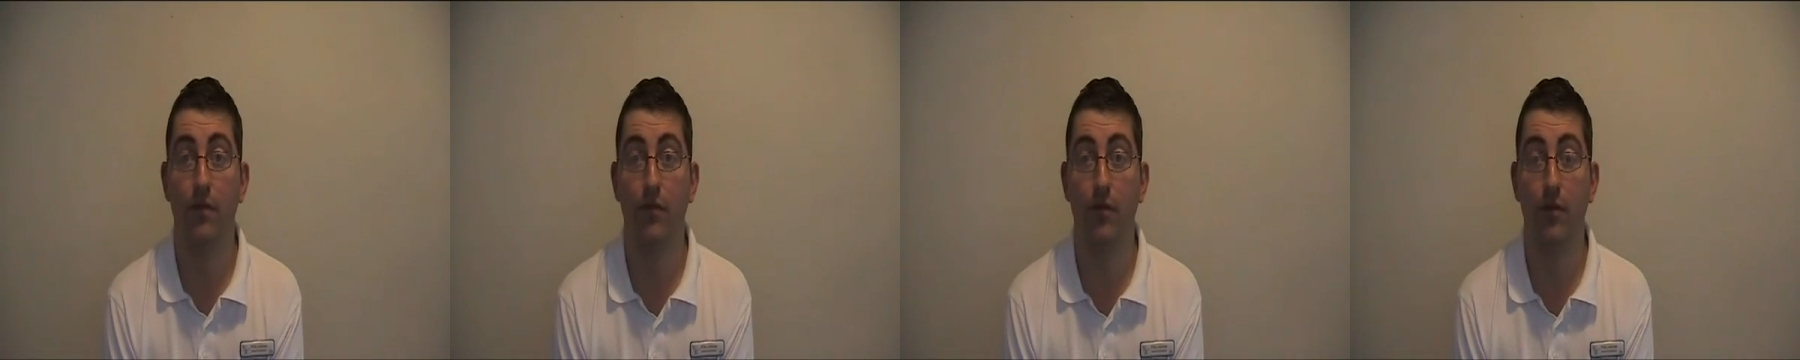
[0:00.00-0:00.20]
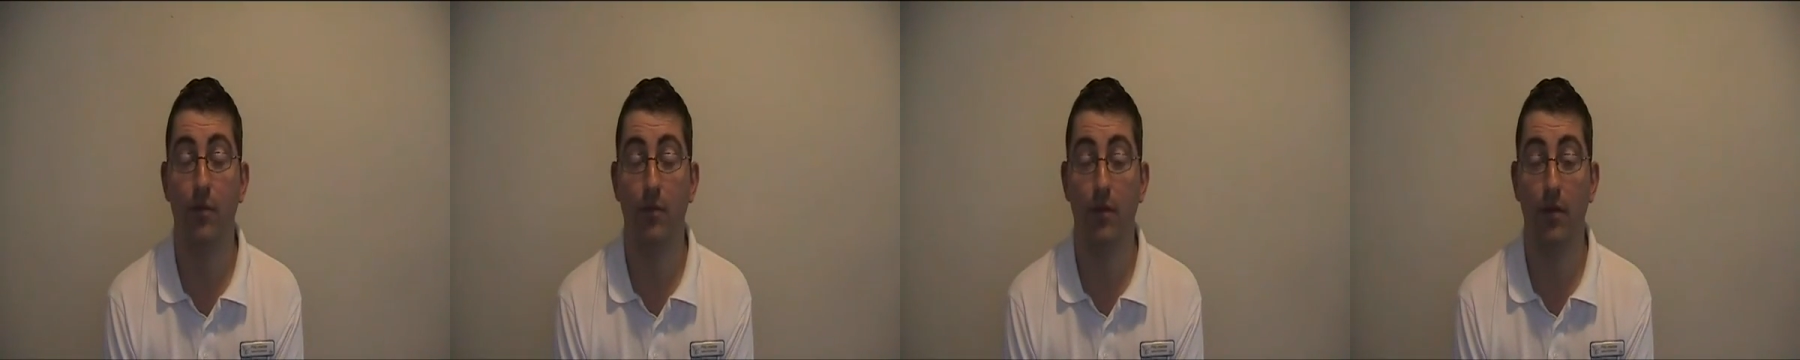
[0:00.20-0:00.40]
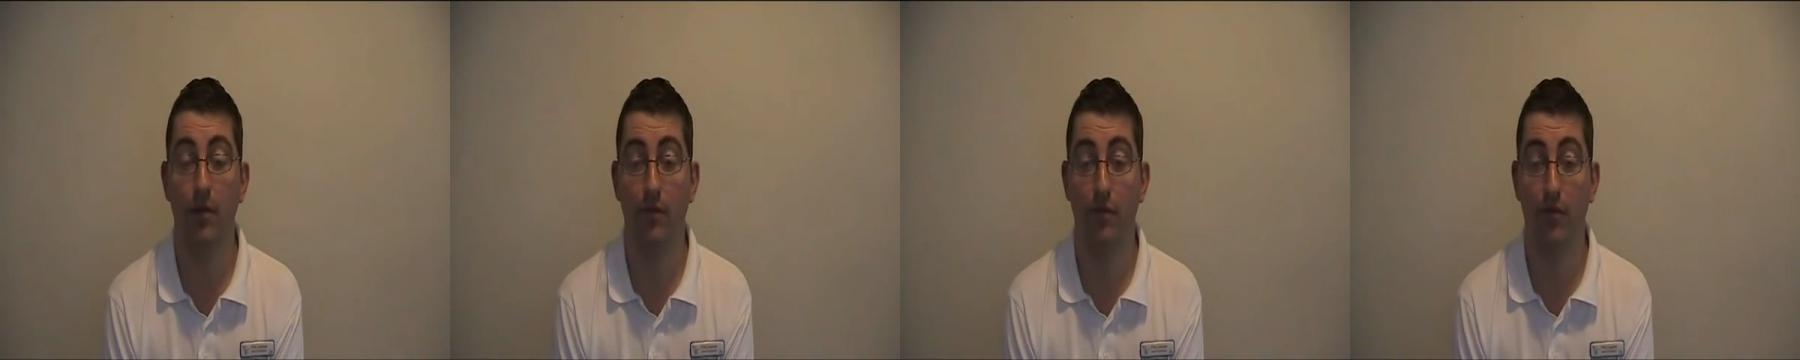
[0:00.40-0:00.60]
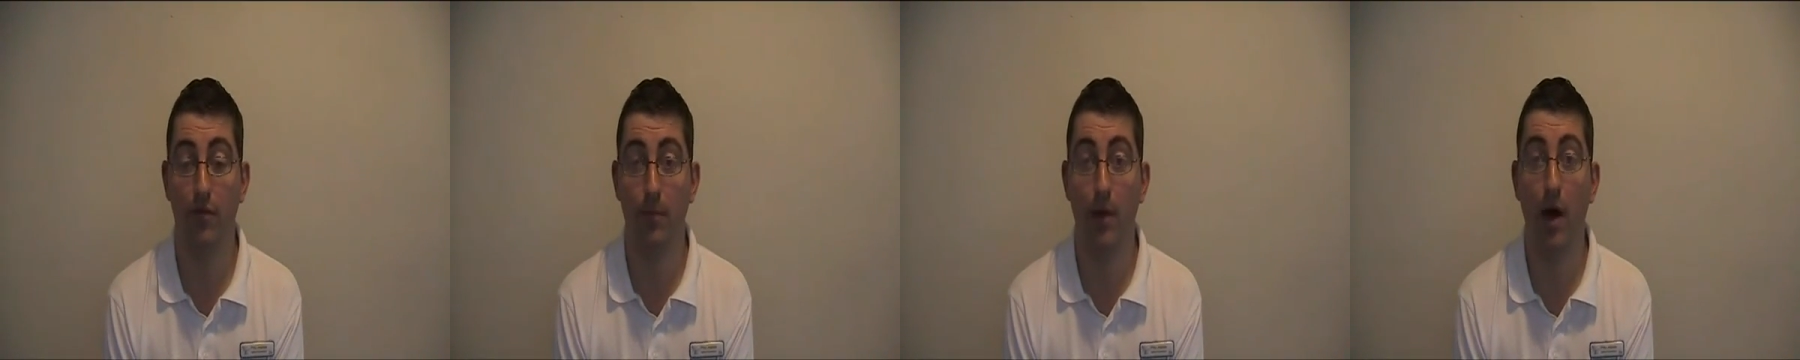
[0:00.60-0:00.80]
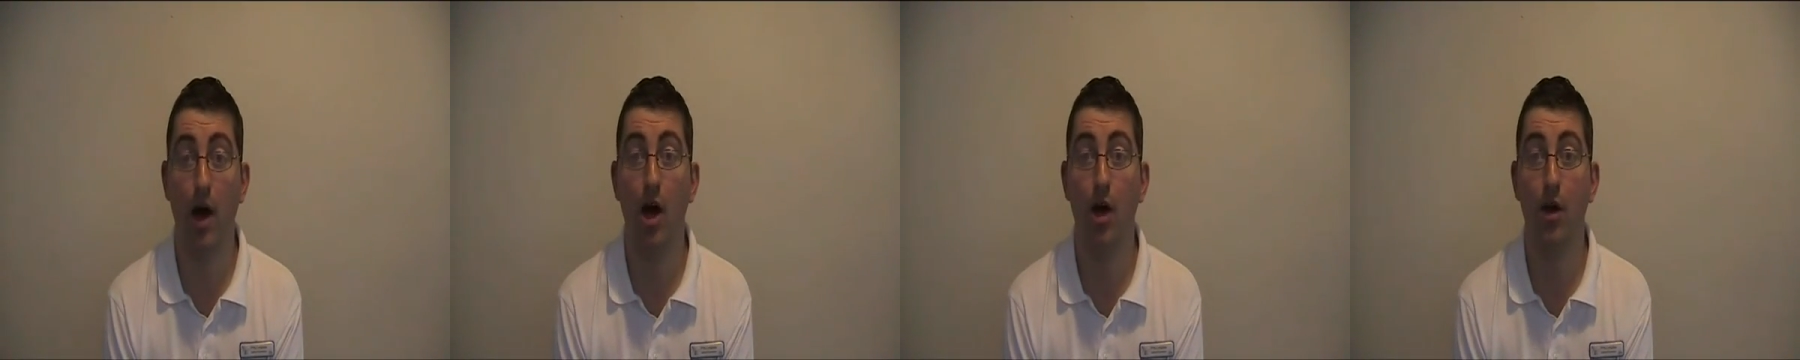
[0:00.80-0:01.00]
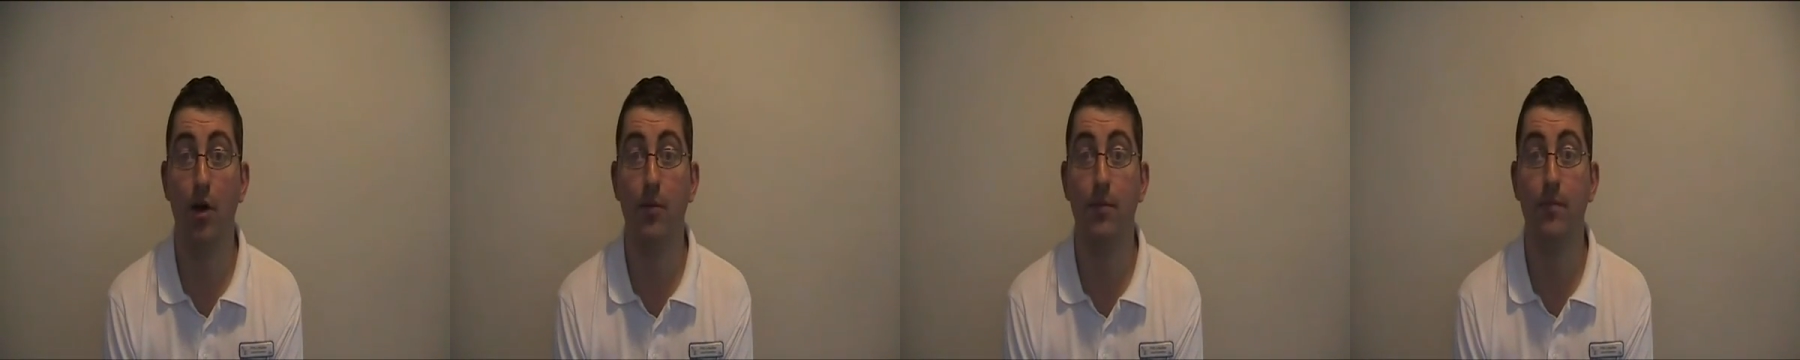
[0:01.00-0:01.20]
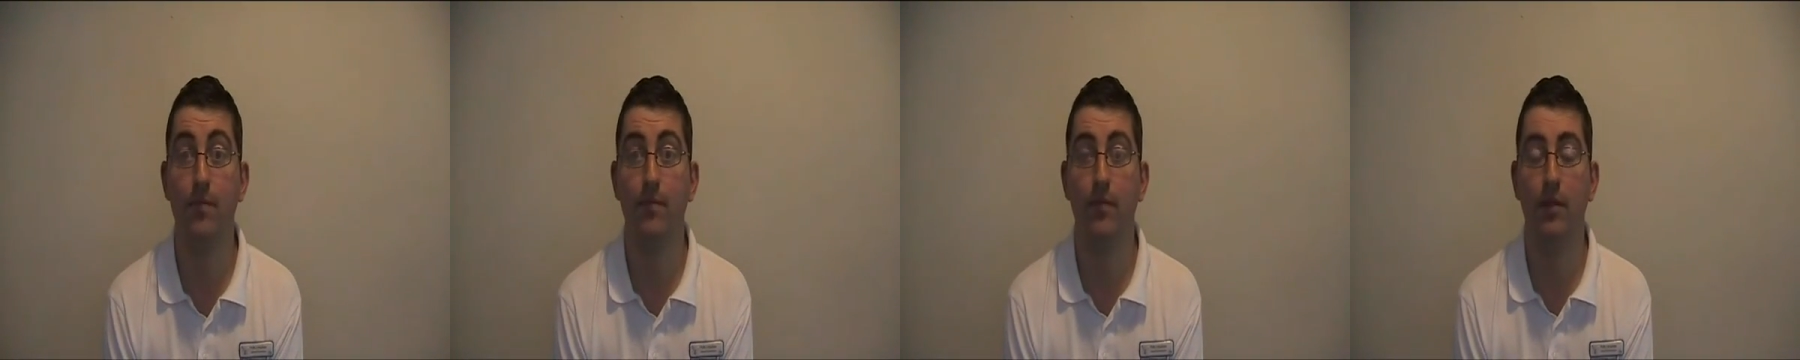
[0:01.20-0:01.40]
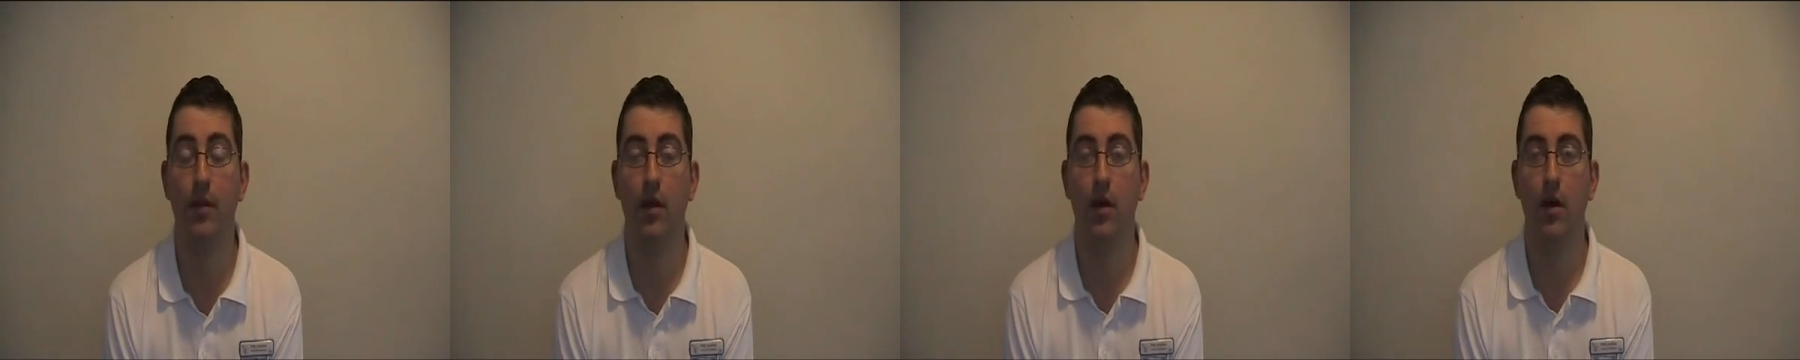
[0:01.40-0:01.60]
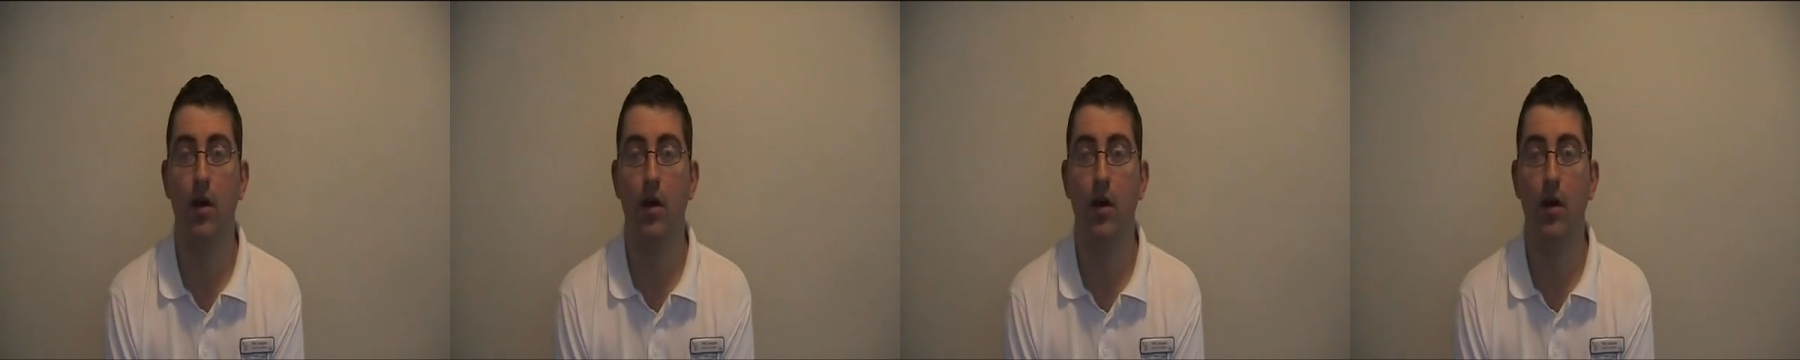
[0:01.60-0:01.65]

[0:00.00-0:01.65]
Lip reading: from home,